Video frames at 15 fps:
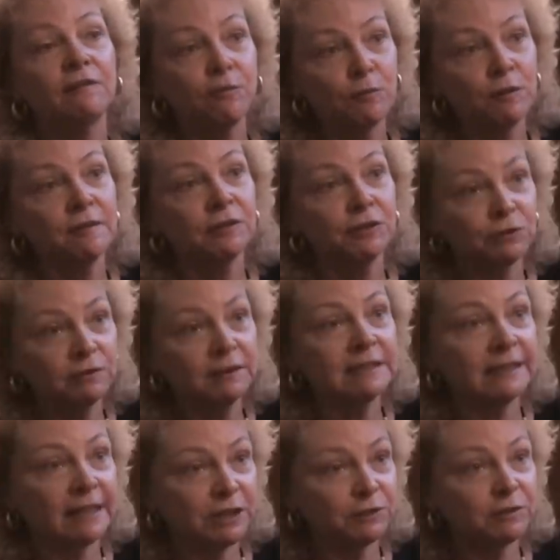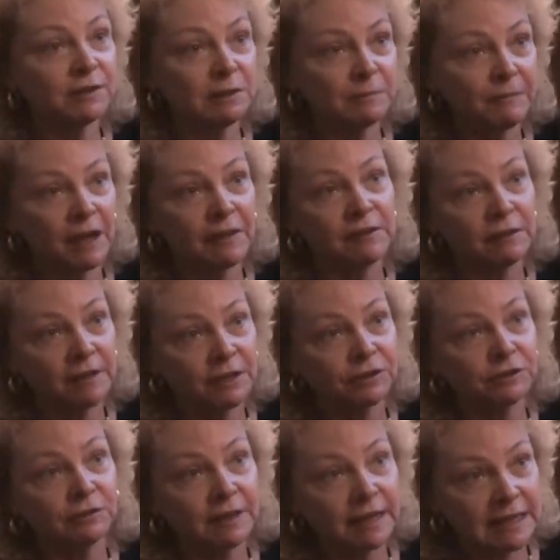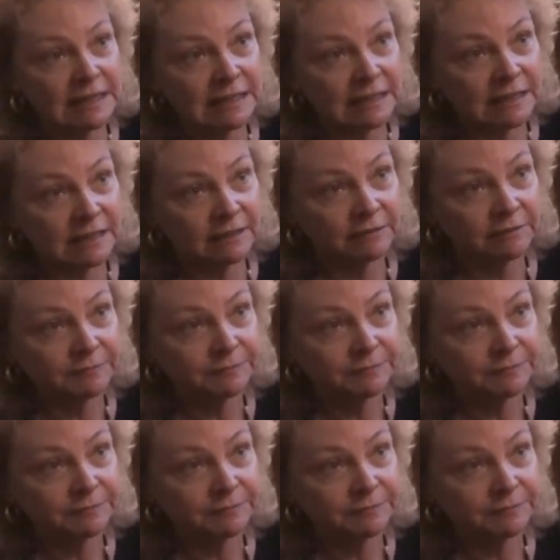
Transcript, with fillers: for the truly dangerous and pathological cases.